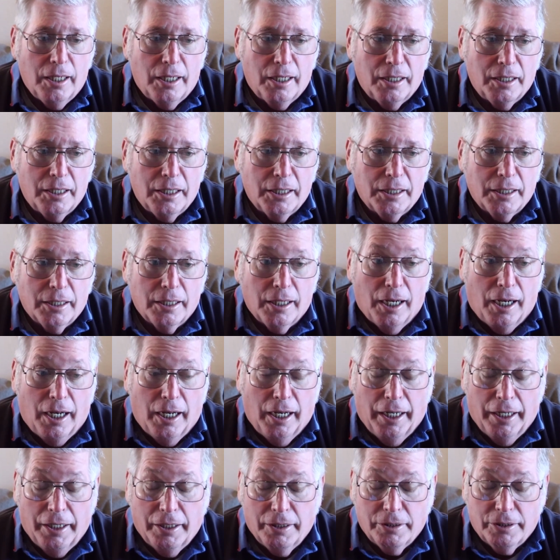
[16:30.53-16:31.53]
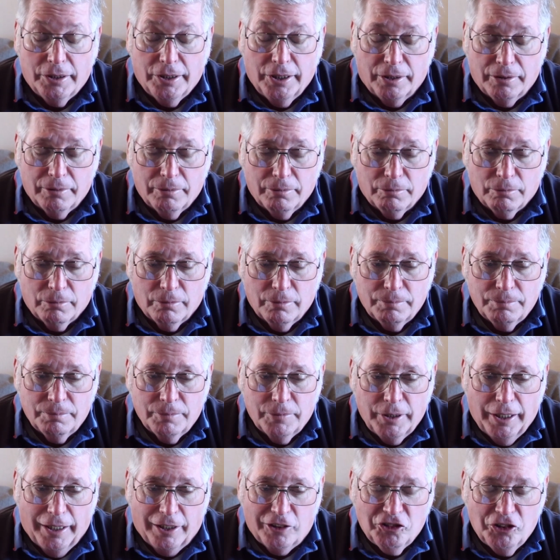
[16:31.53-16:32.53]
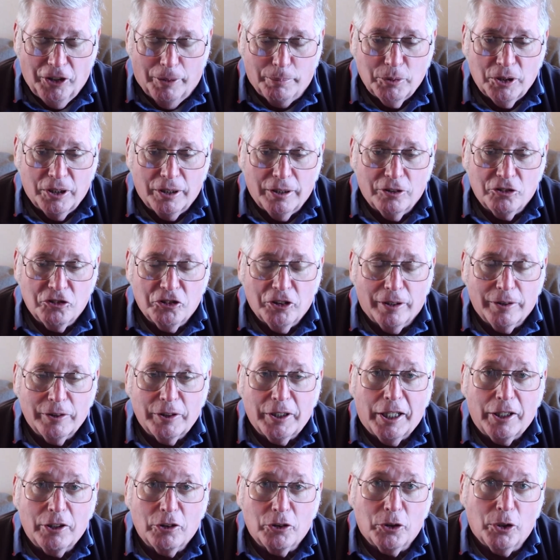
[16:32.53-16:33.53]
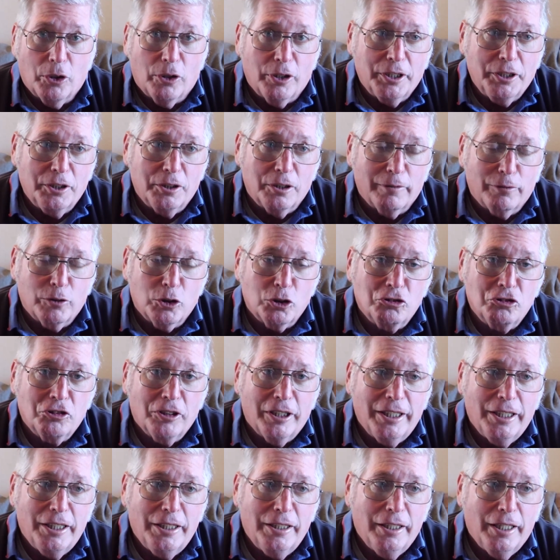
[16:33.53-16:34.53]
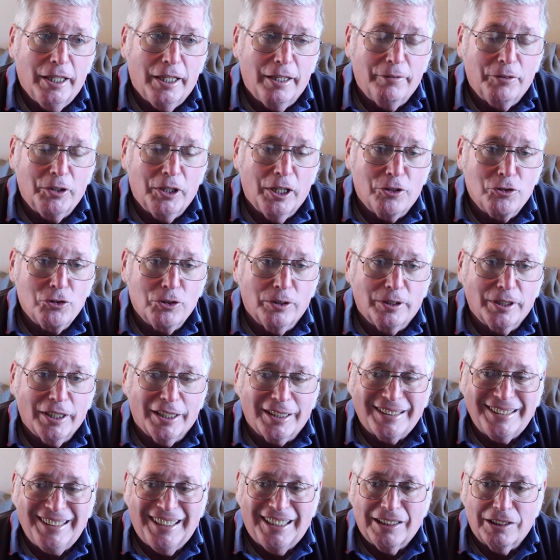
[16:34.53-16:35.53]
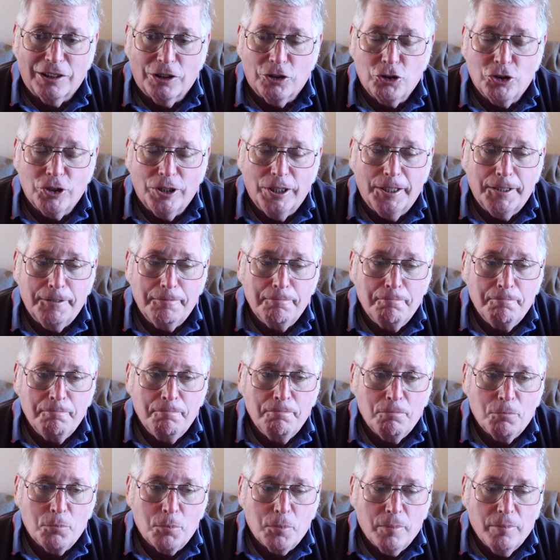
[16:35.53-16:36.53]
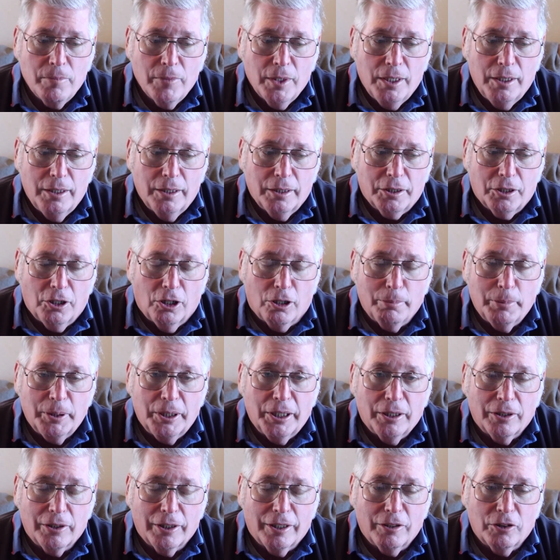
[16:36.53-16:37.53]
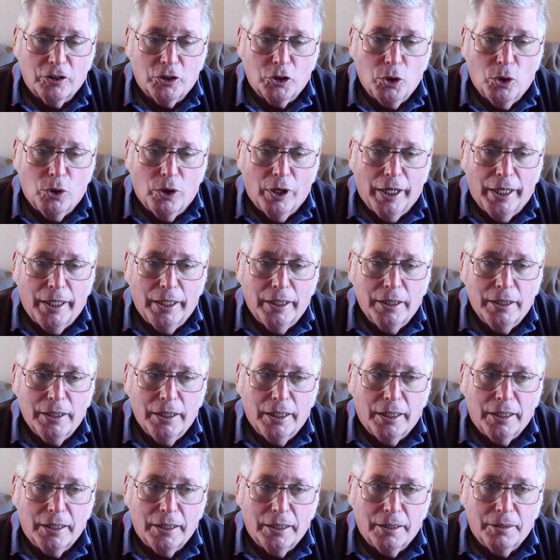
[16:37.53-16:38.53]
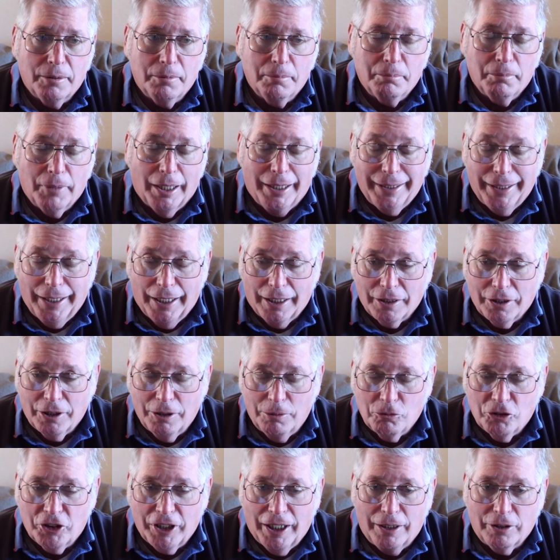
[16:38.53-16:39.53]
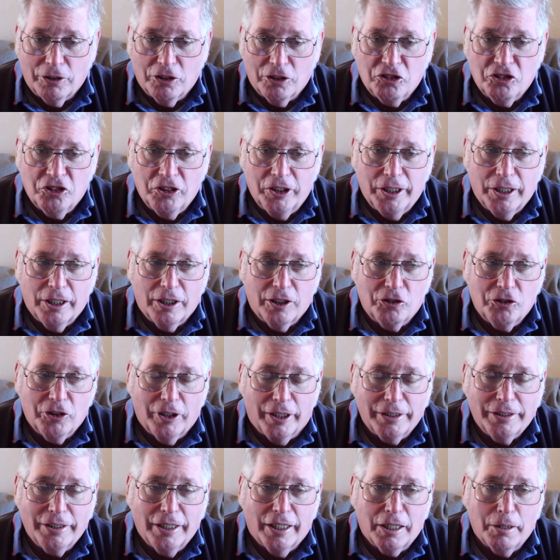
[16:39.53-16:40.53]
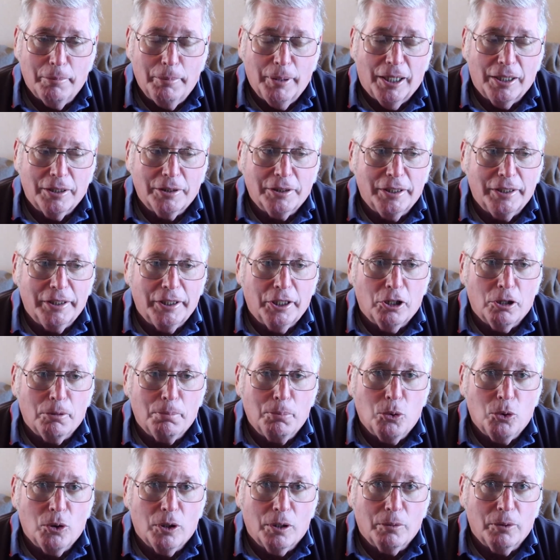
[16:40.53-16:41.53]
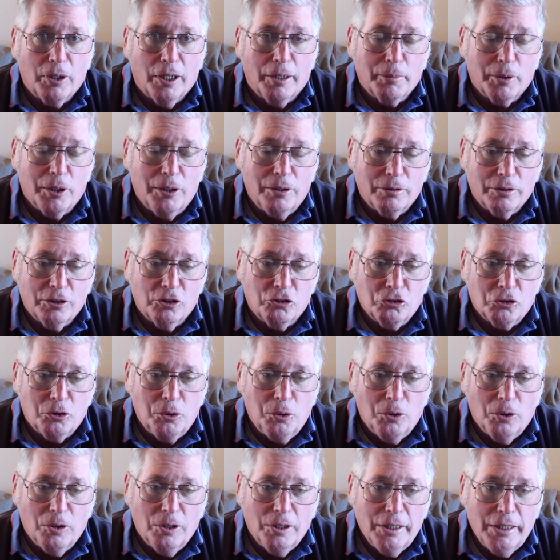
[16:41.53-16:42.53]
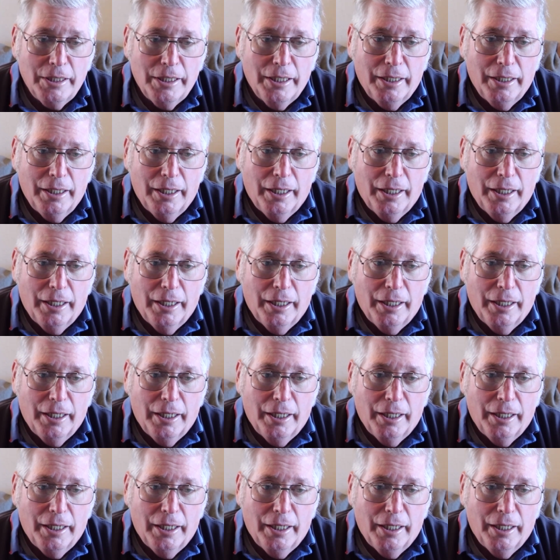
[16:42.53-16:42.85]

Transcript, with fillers: I get accepted in Southern Illinois University, Aviation Technology, Carbondale, Illinois. My dad comes down to see us. I take him out to the airport where I'm going to school,